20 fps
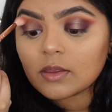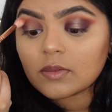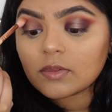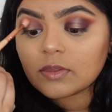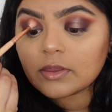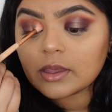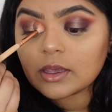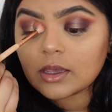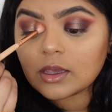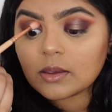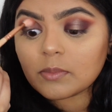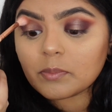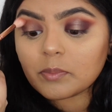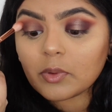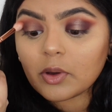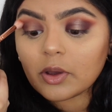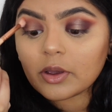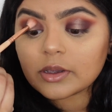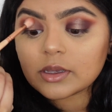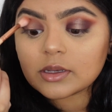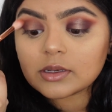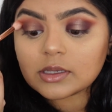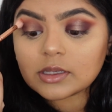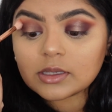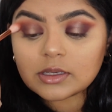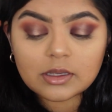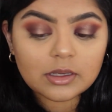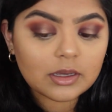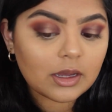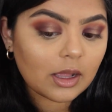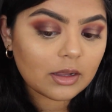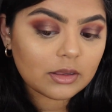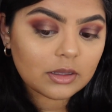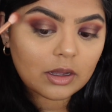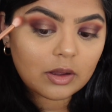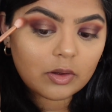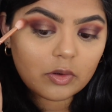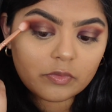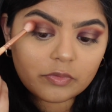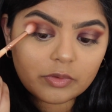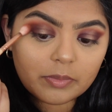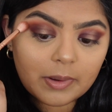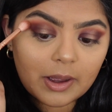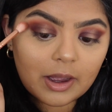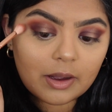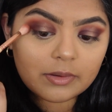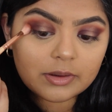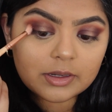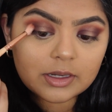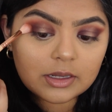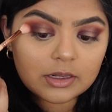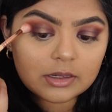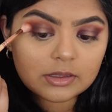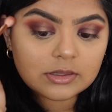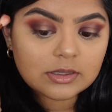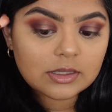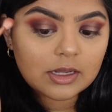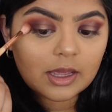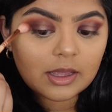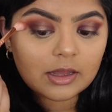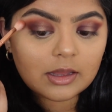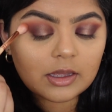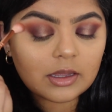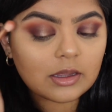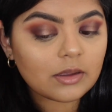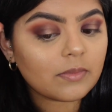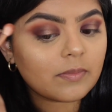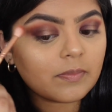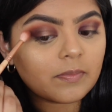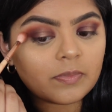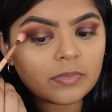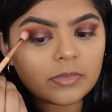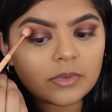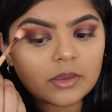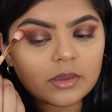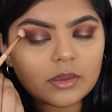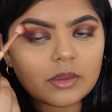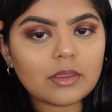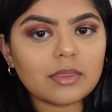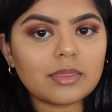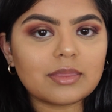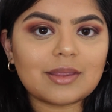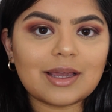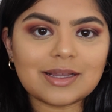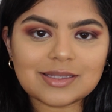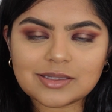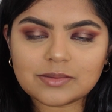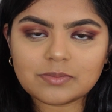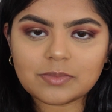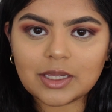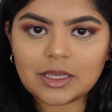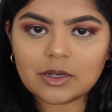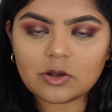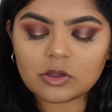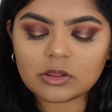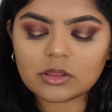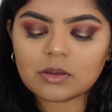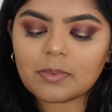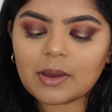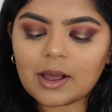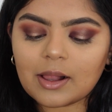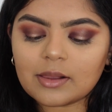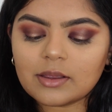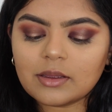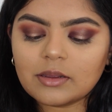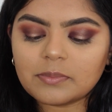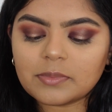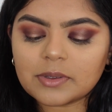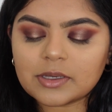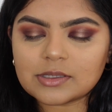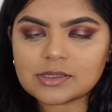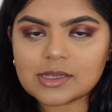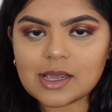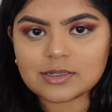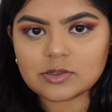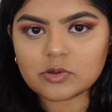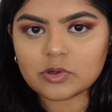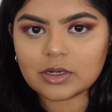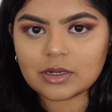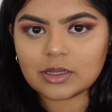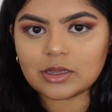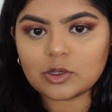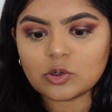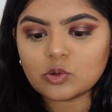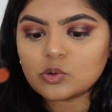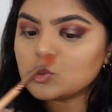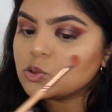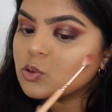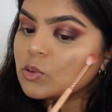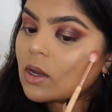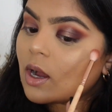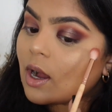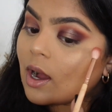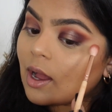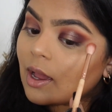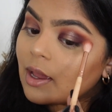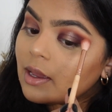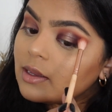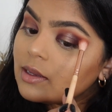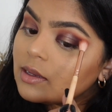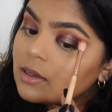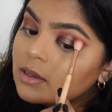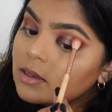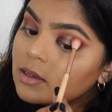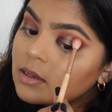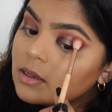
the burgundy color overpowered it slightly. That's me, not the palette, because I took it a little too high.